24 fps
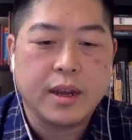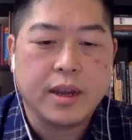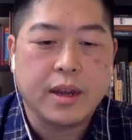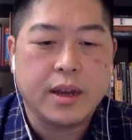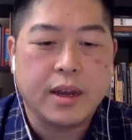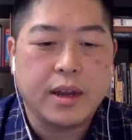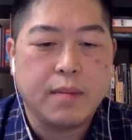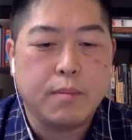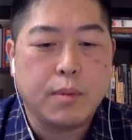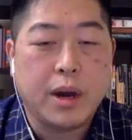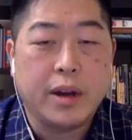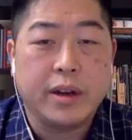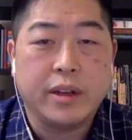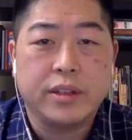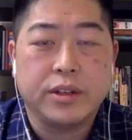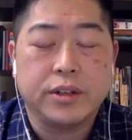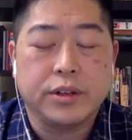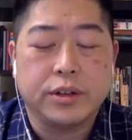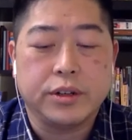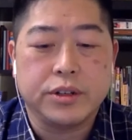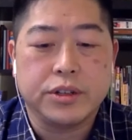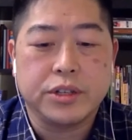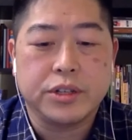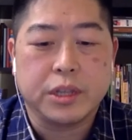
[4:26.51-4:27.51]
uh,
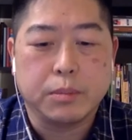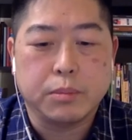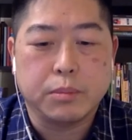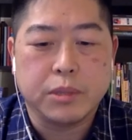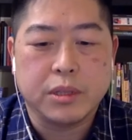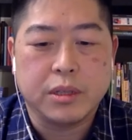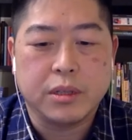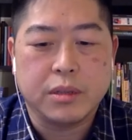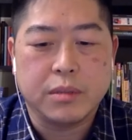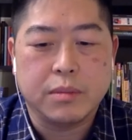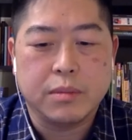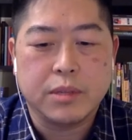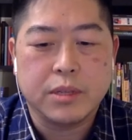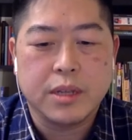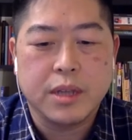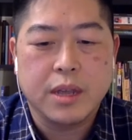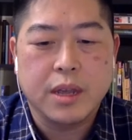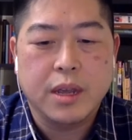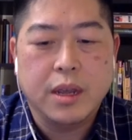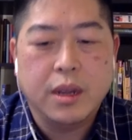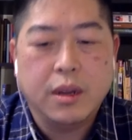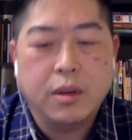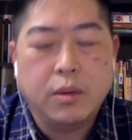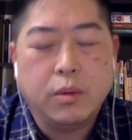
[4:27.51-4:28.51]
monitored her symptoms
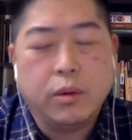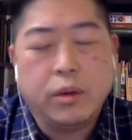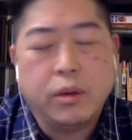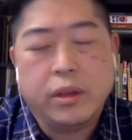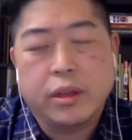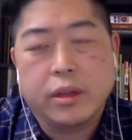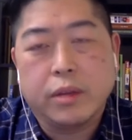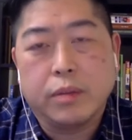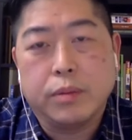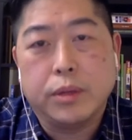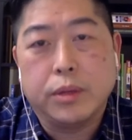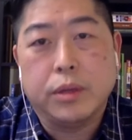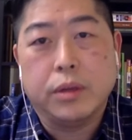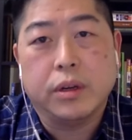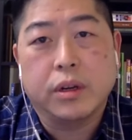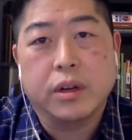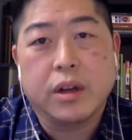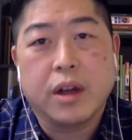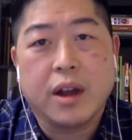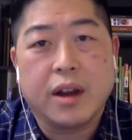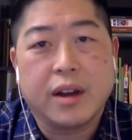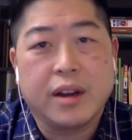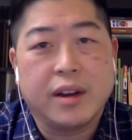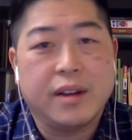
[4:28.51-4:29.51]
with computer
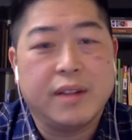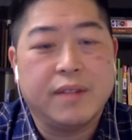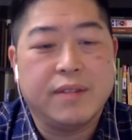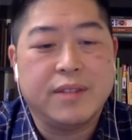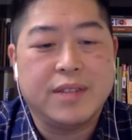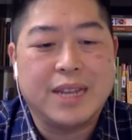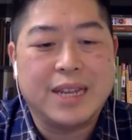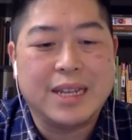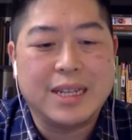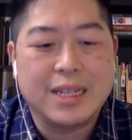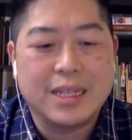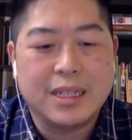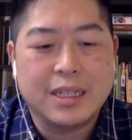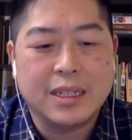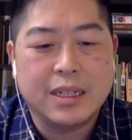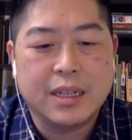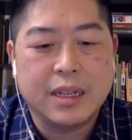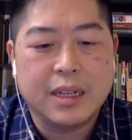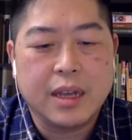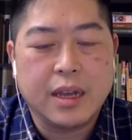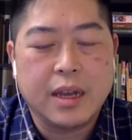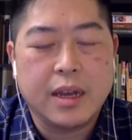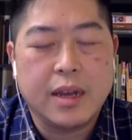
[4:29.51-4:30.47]
cognitive testing,